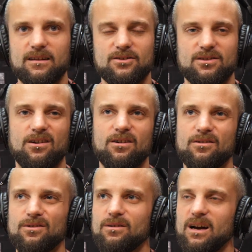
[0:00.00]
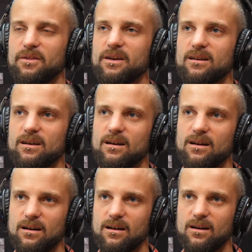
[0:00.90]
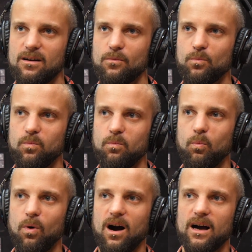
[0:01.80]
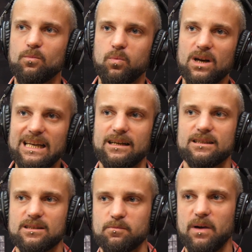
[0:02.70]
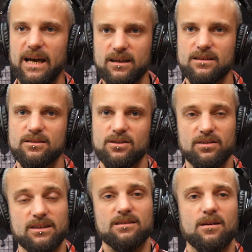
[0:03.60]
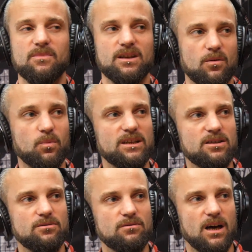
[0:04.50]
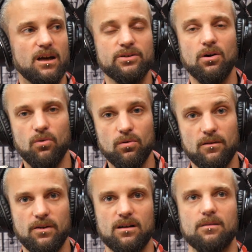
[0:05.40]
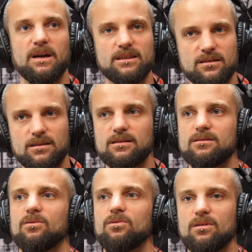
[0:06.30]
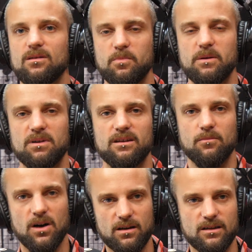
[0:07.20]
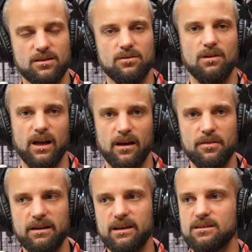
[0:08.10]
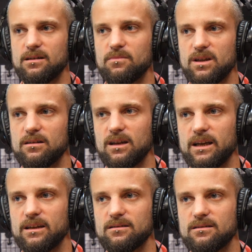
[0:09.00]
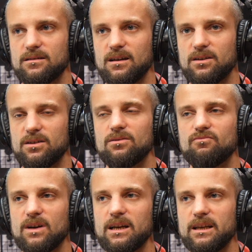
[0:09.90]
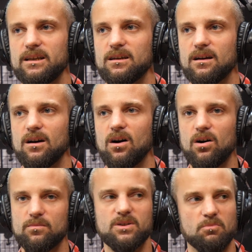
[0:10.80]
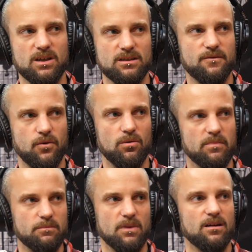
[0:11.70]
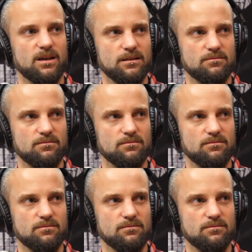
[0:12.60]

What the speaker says: so I think I would expect, so this is something that we do, not all of our competitors, not all of the people in the market do, and I think it's something that is really optimized for mid-market.